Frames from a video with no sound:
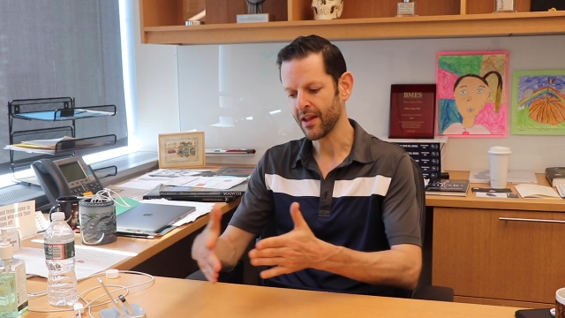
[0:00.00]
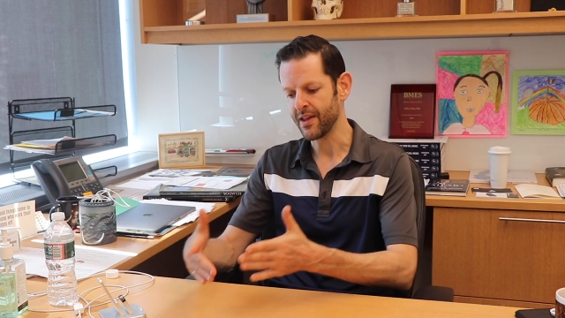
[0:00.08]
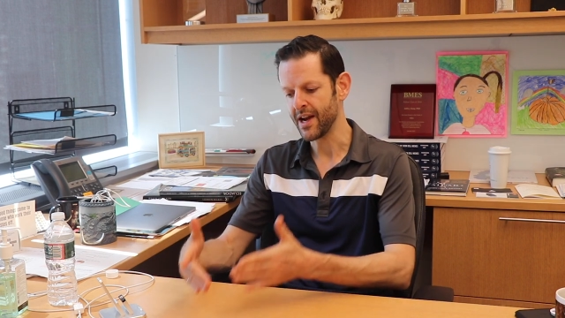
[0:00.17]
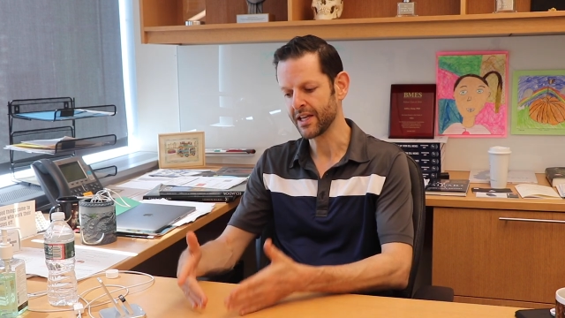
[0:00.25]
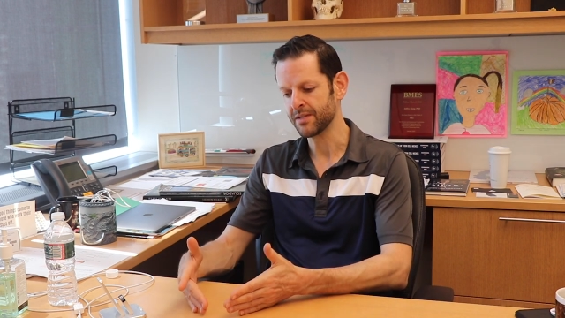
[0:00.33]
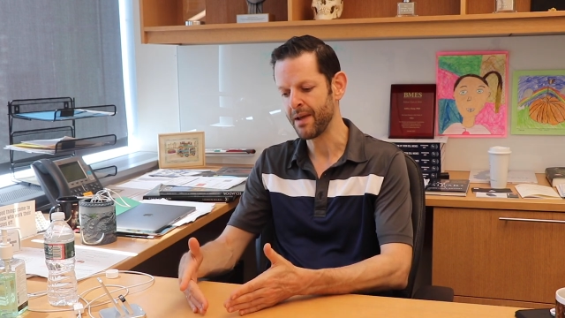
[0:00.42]
the
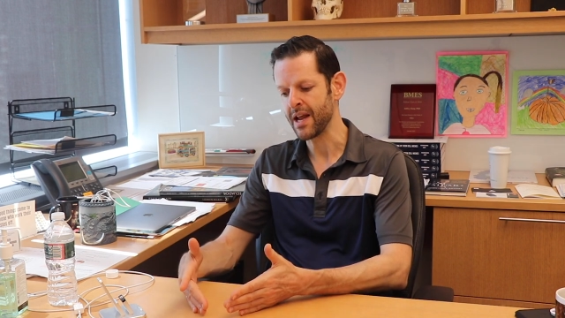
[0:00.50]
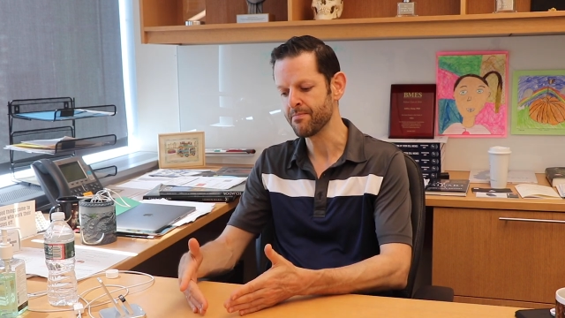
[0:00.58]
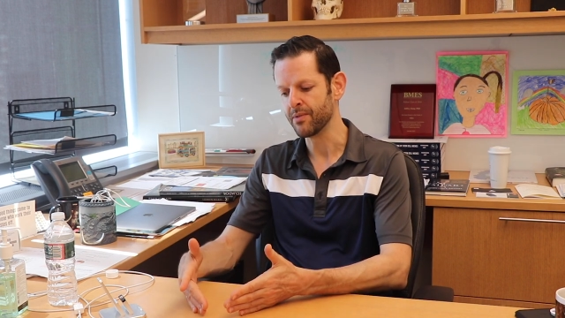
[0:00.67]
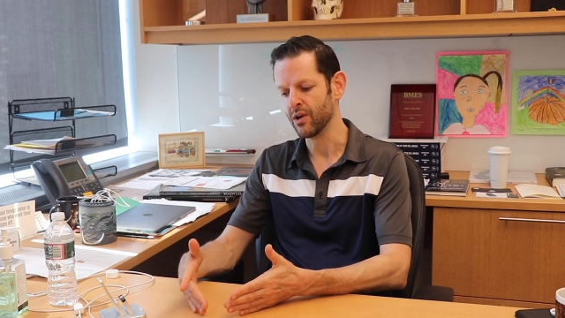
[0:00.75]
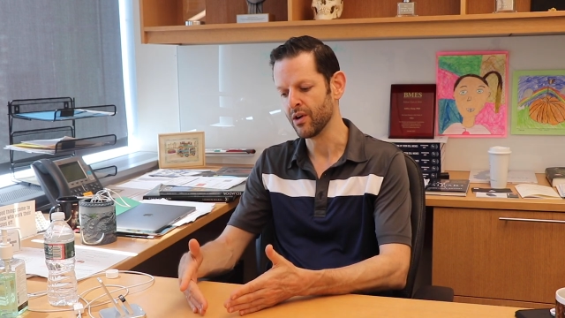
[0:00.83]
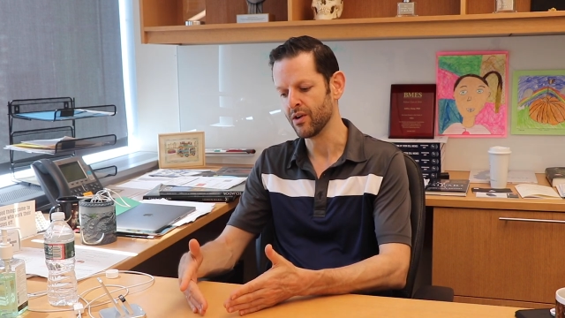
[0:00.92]
next
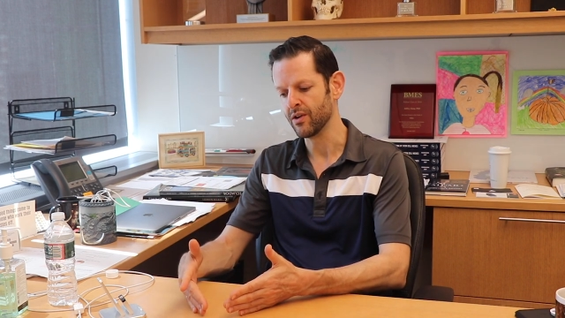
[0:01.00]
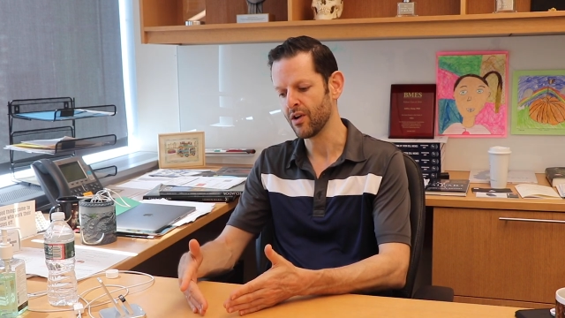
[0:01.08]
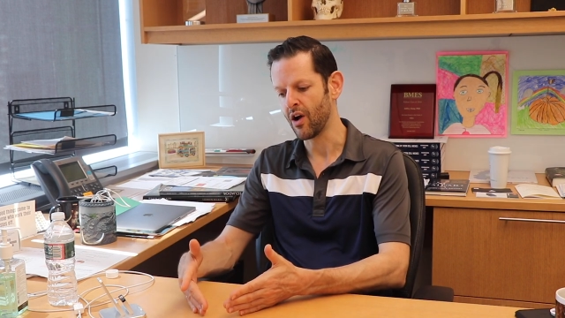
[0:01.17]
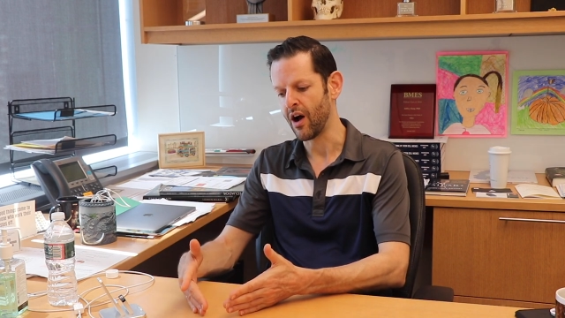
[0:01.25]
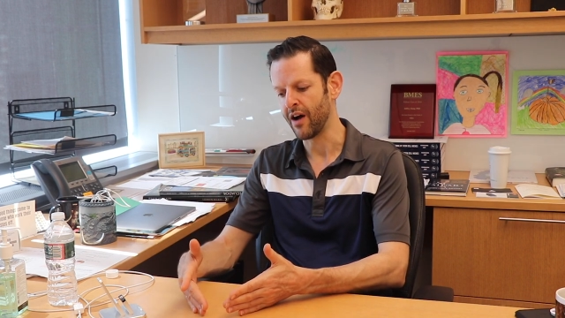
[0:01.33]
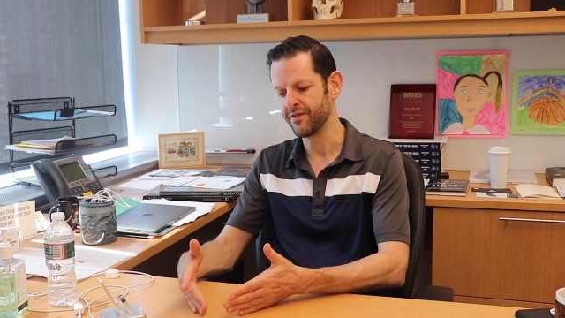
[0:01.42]
paper
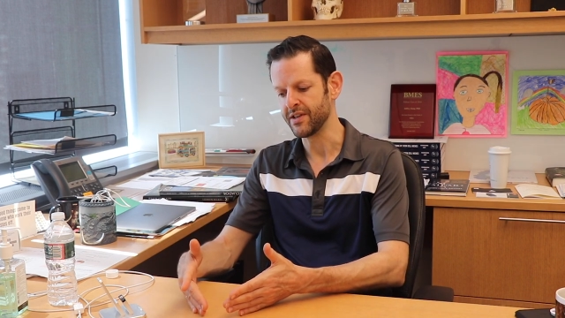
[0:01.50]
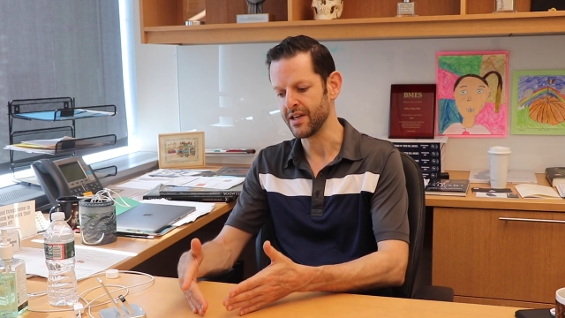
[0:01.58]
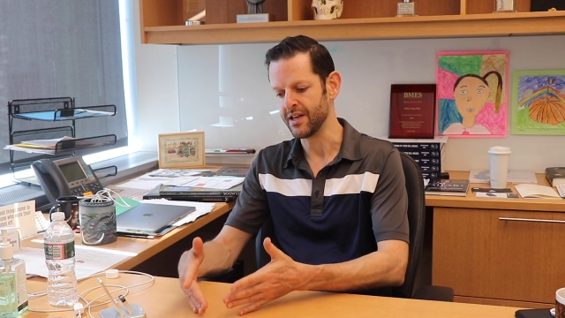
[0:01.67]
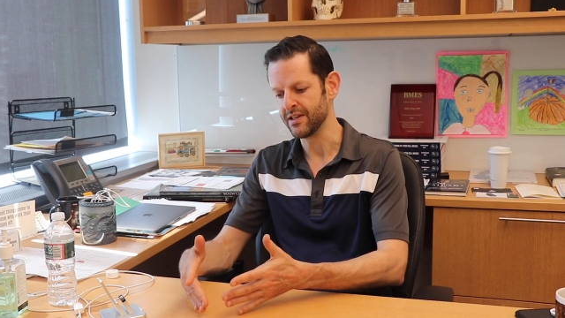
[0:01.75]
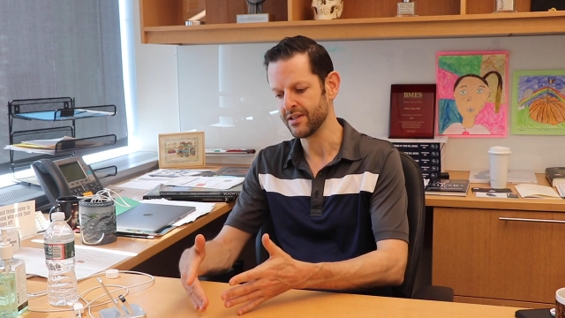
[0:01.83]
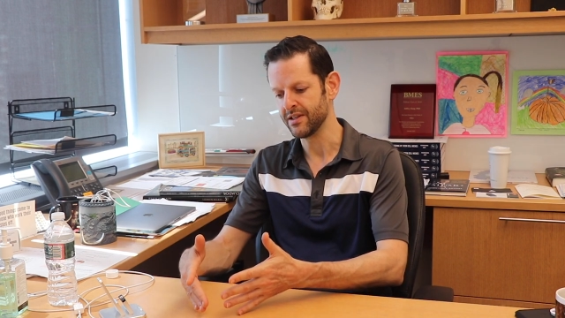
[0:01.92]

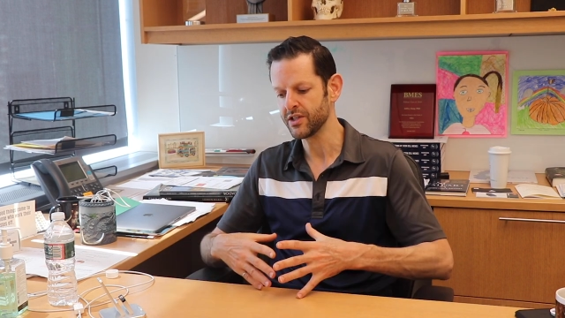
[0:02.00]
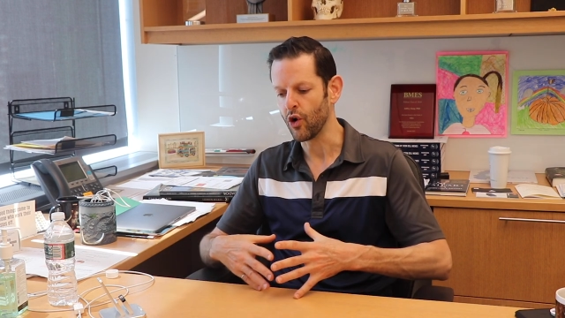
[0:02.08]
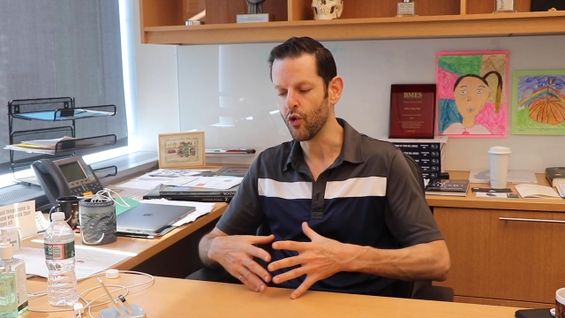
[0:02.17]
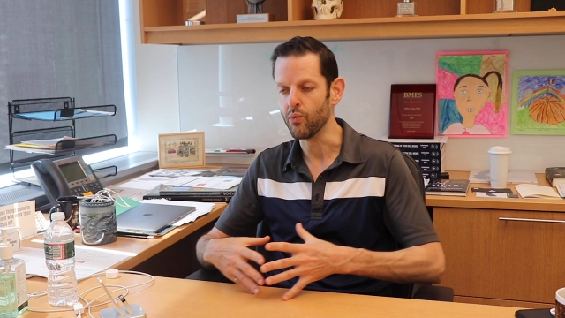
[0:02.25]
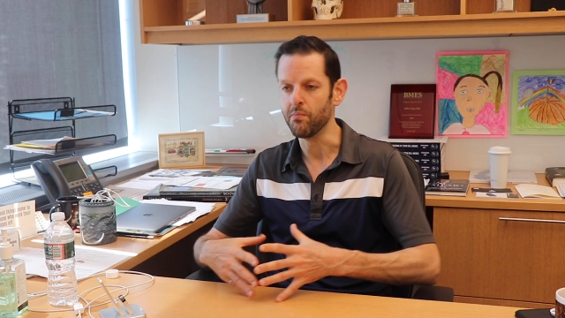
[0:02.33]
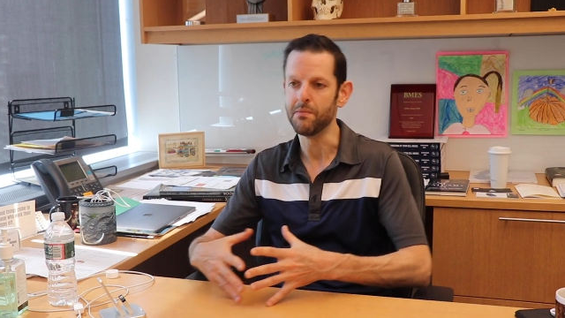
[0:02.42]
often is its
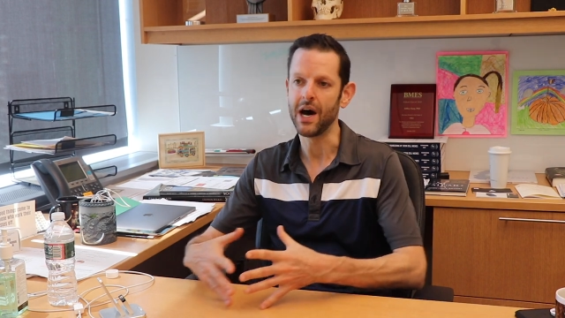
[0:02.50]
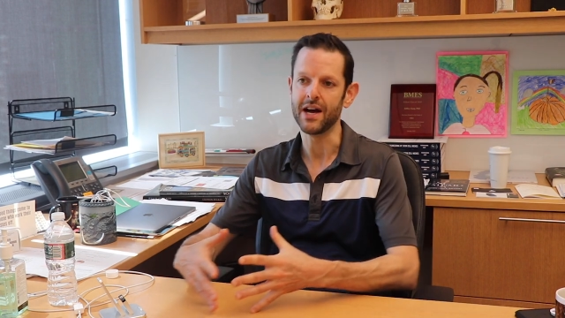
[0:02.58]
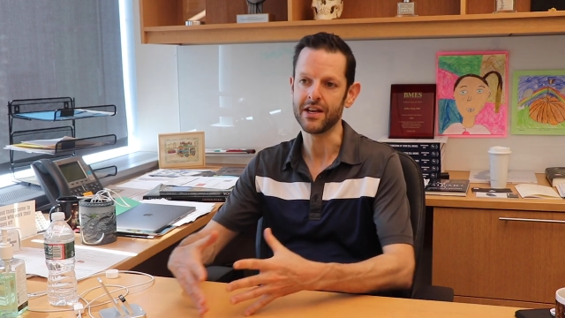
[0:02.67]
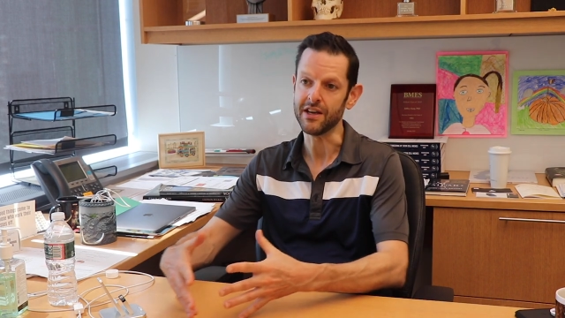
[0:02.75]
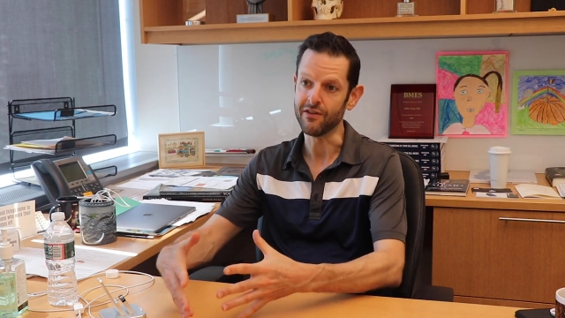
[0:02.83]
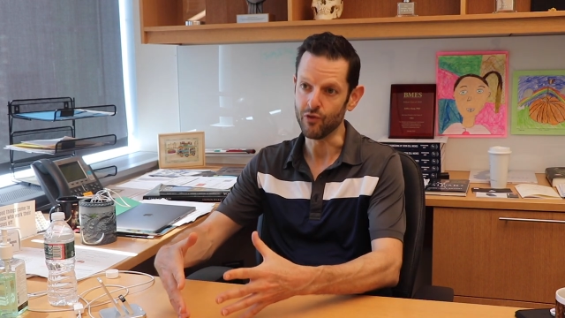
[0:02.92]
own
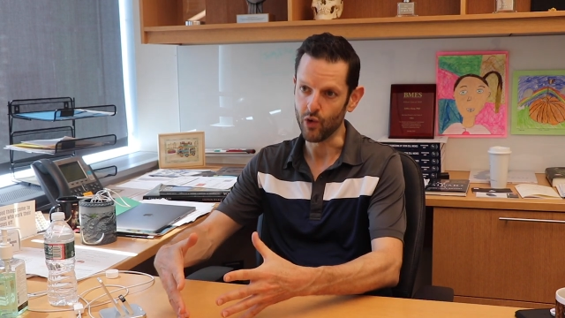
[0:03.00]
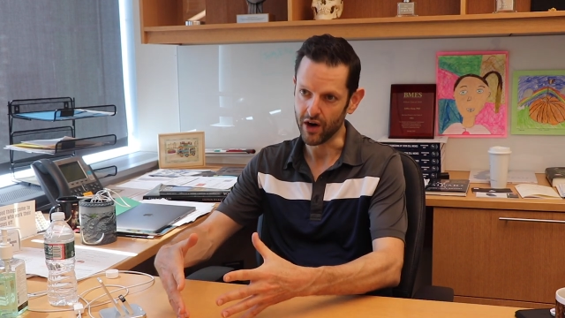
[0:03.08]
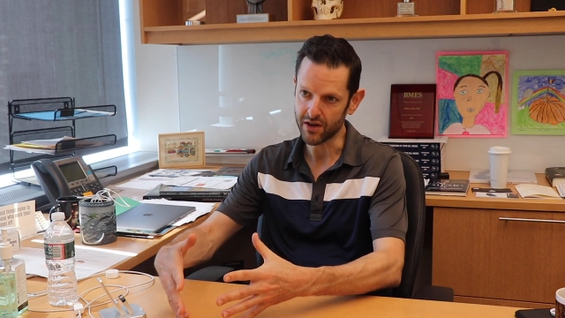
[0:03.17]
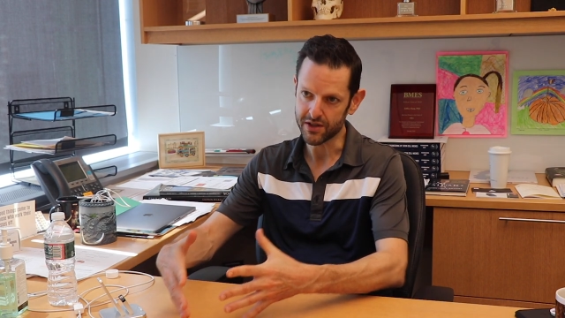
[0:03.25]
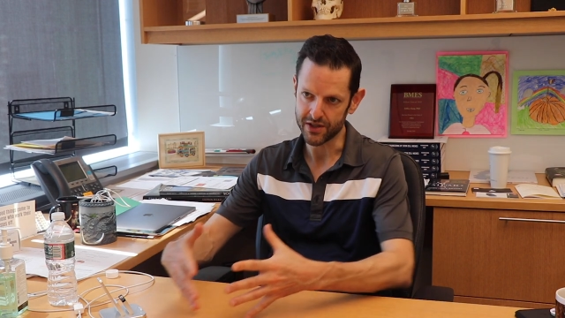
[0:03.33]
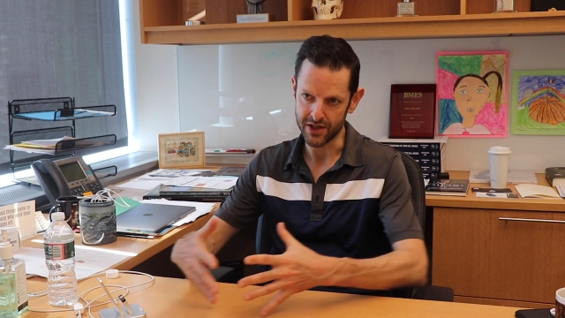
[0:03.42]
body of work.